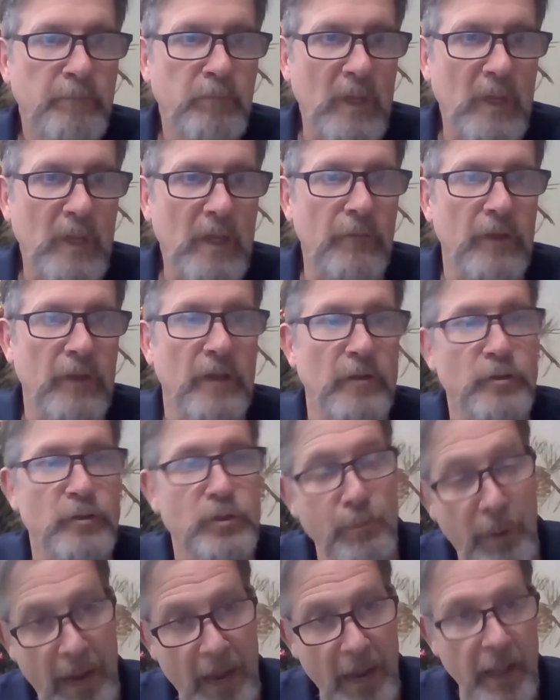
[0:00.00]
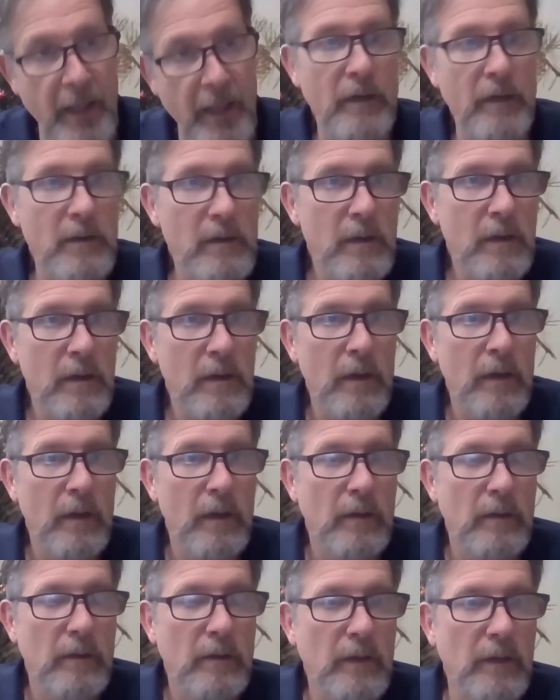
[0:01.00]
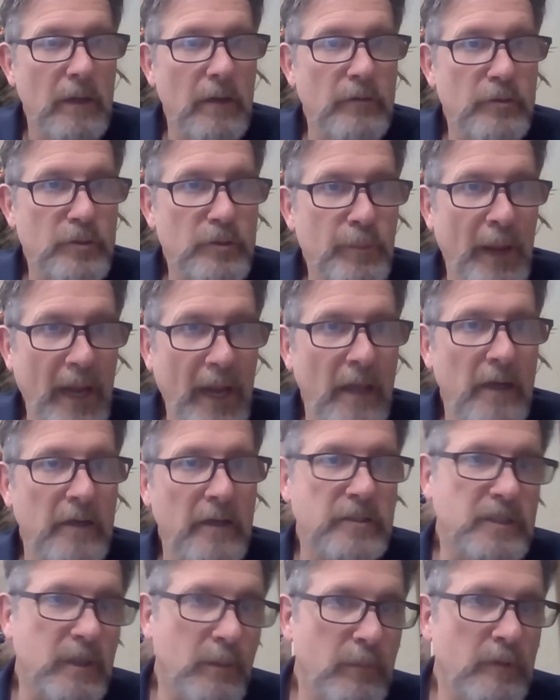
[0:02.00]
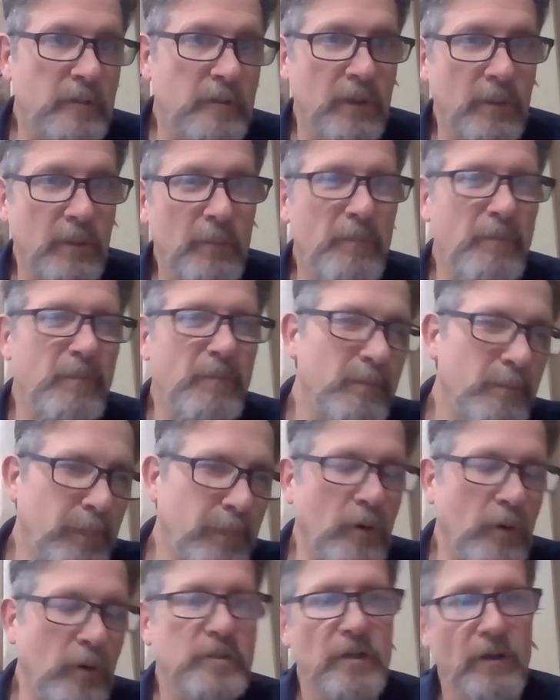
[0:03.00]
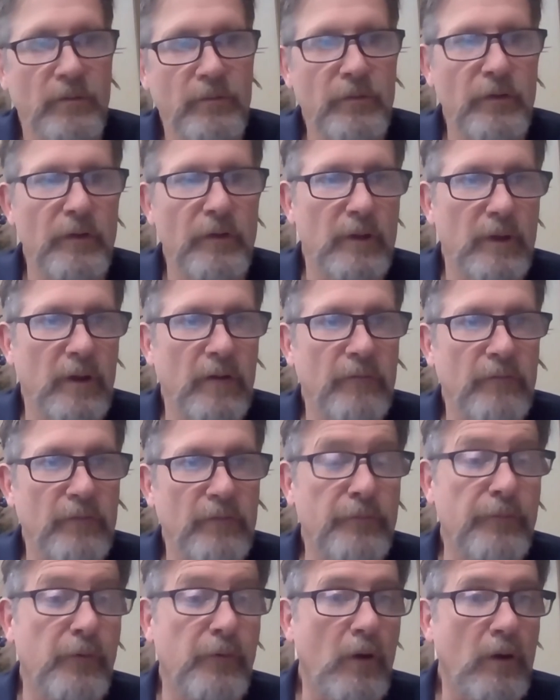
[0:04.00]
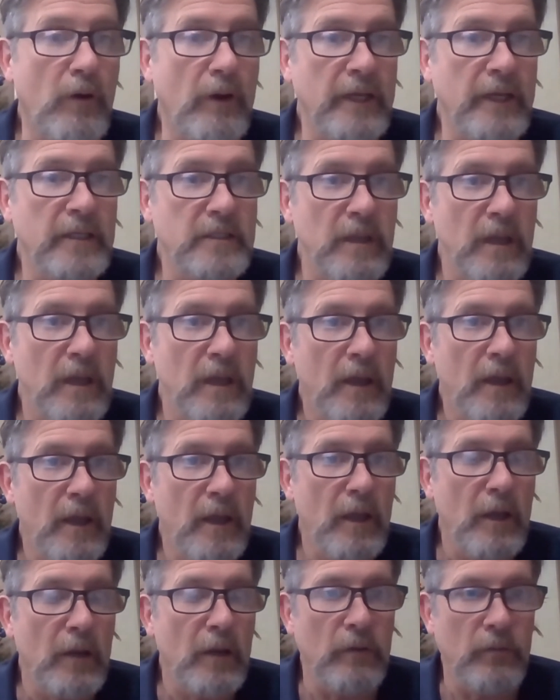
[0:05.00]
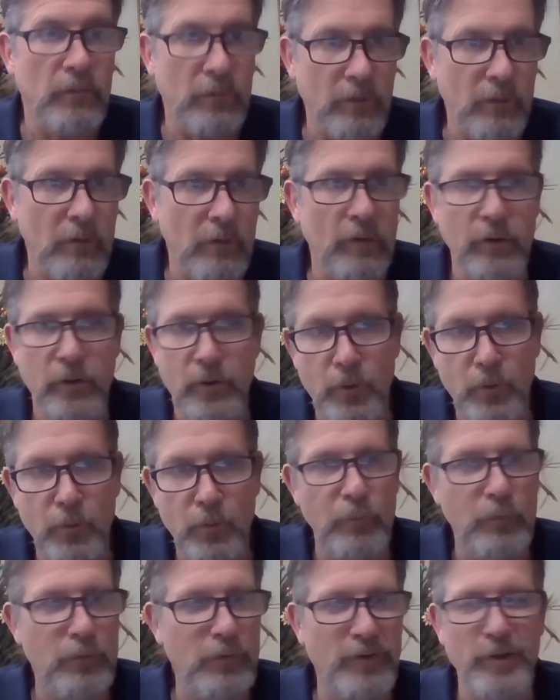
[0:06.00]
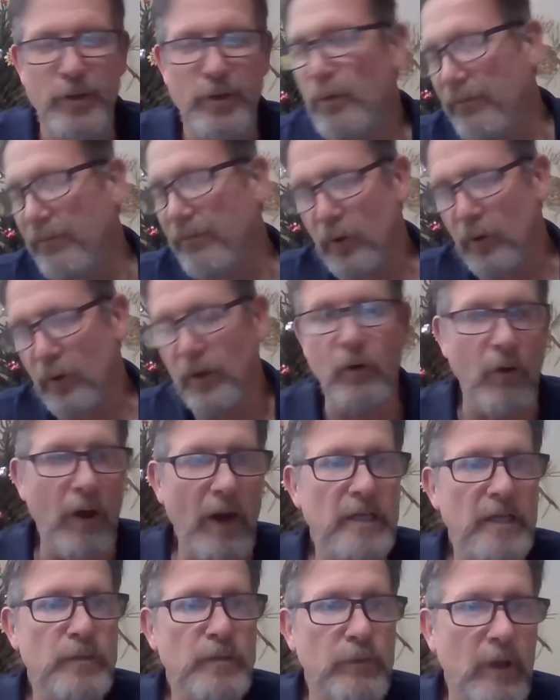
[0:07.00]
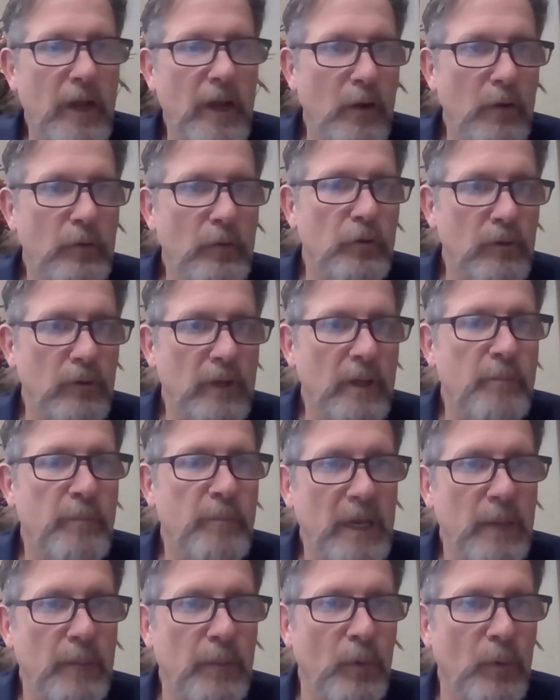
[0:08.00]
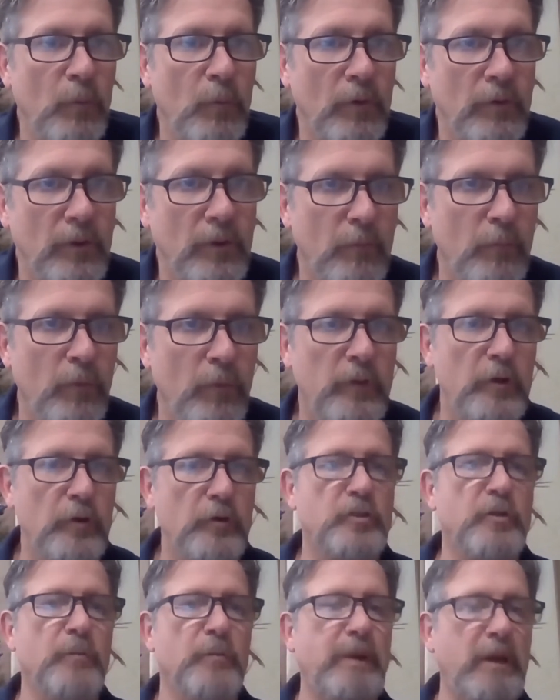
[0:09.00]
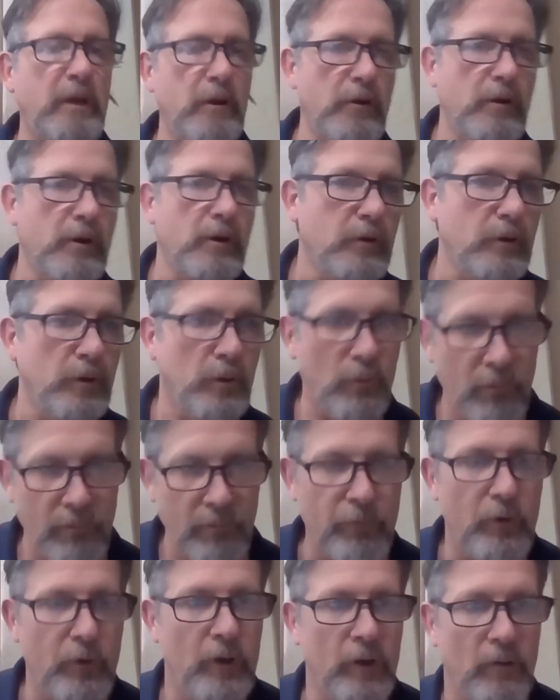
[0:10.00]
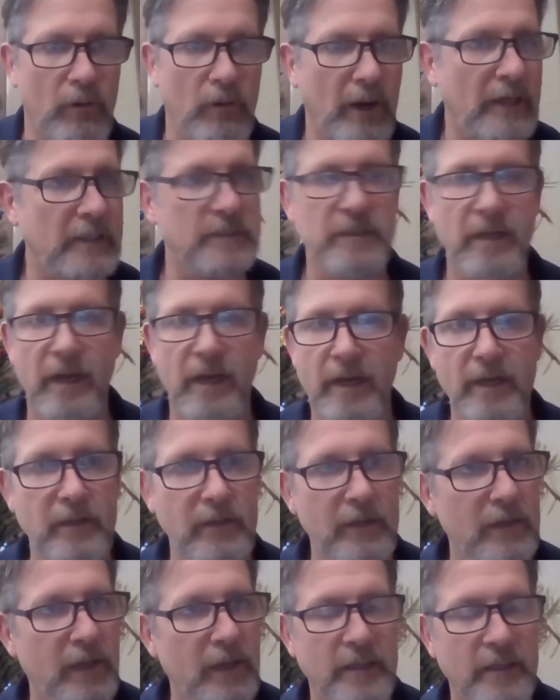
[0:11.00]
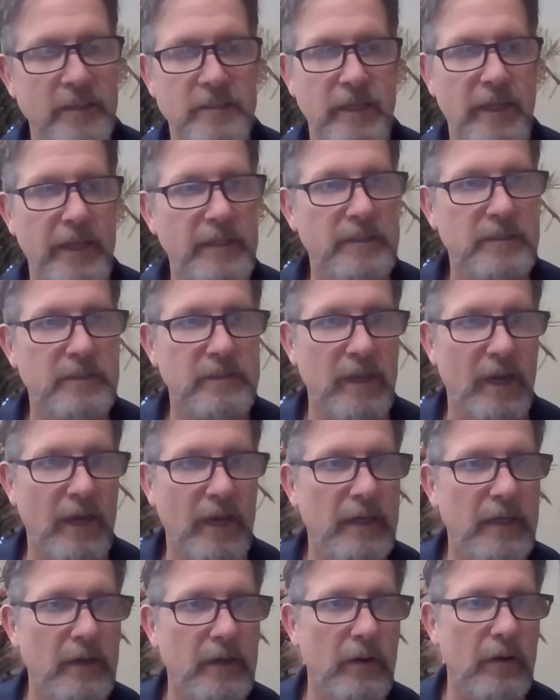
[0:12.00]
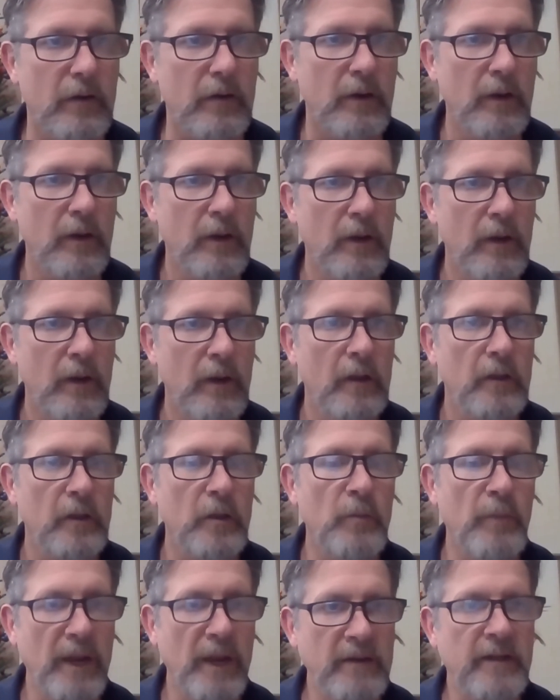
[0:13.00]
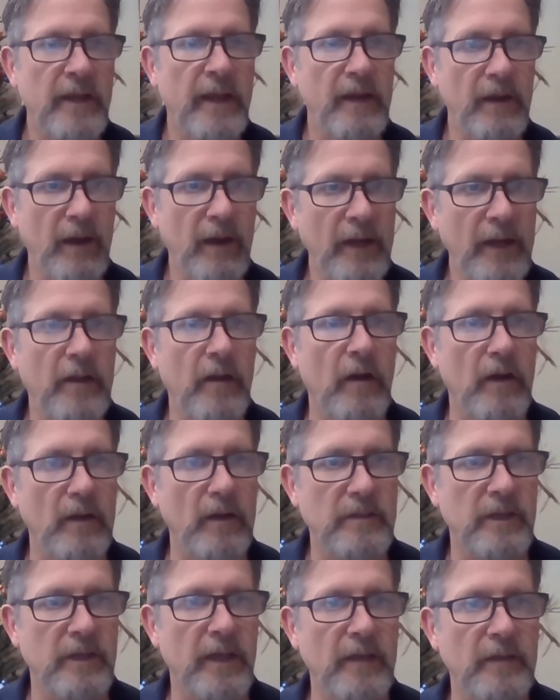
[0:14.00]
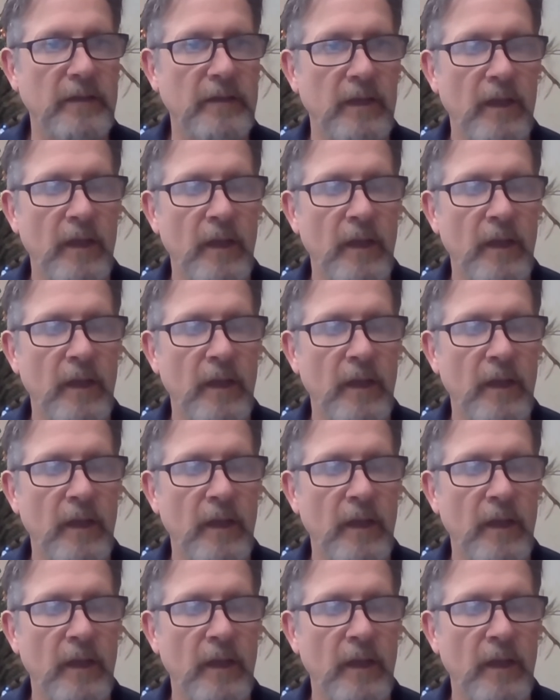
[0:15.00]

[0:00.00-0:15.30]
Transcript: If in Japan, and some parts of the Far East, you avert your eyes with elderly people, with your superior. You avert your eyes. Not in the United States, not here. You maintain eye contact.